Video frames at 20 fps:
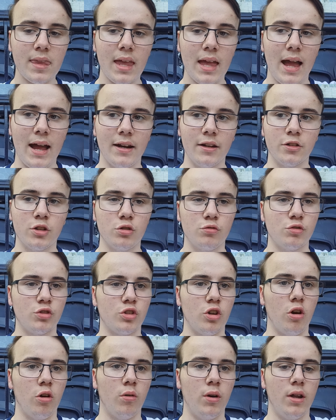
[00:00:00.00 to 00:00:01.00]
and a good
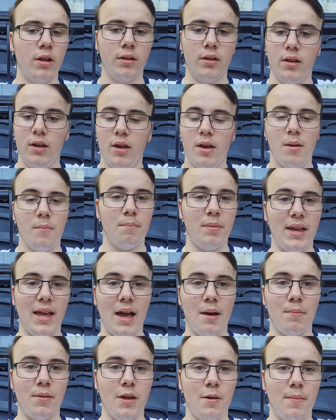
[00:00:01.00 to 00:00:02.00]
result, and be
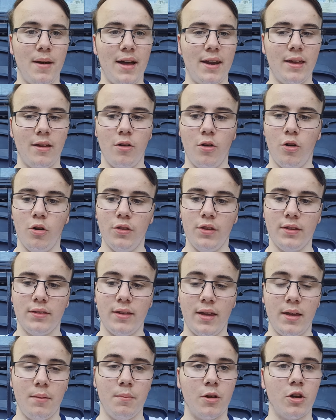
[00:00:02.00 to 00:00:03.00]
happy about it on the
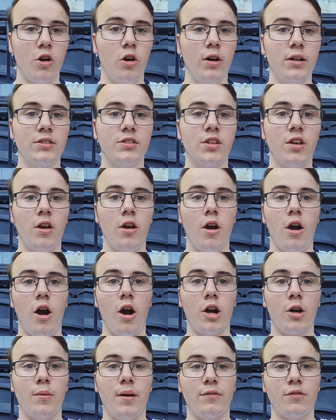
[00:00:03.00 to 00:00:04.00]
day. But guys, I'm
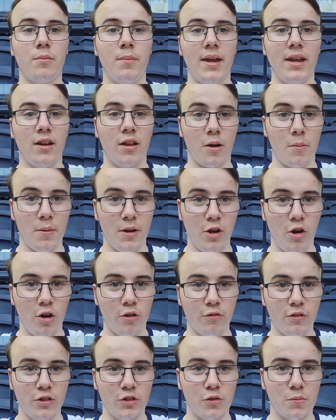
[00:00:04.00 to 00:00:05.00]
going to have to make like a
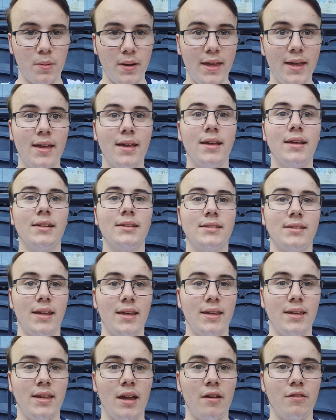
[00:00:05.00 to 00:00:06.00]
banana and split.
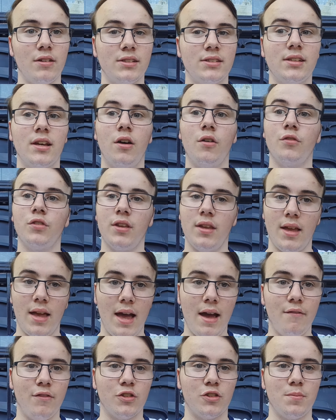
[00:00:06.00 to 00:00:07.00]
Take care of yourselves,
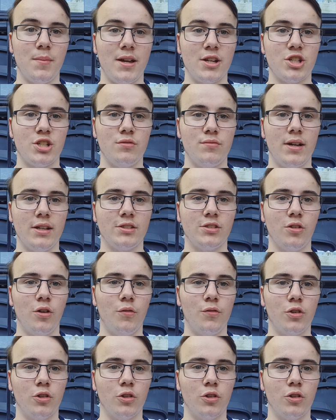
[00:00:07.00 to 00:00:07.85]
have a smashing rest of